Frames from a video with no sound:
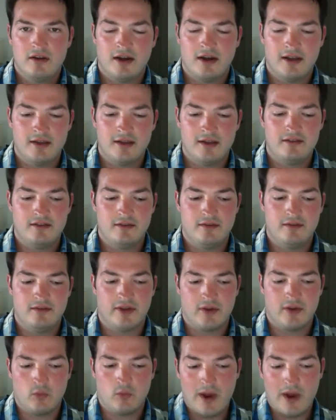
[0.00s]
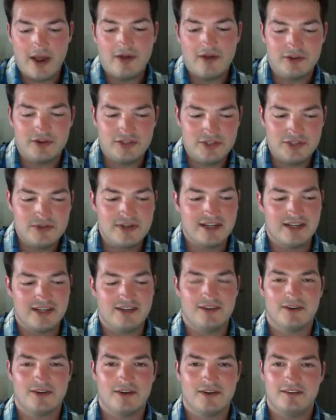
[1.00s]
Uh, it like while you're doing
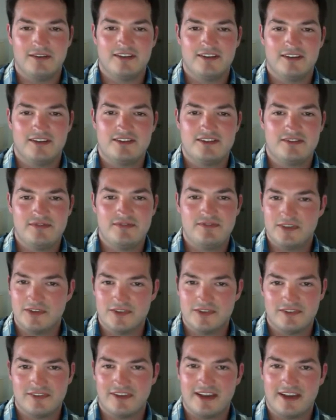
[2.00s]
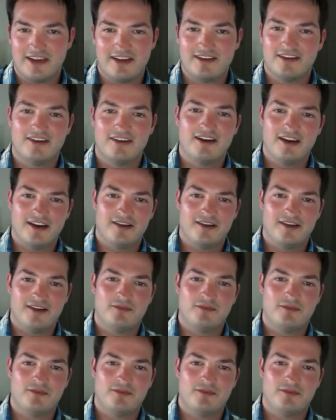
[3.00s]
it, you're in, it just feels like ah,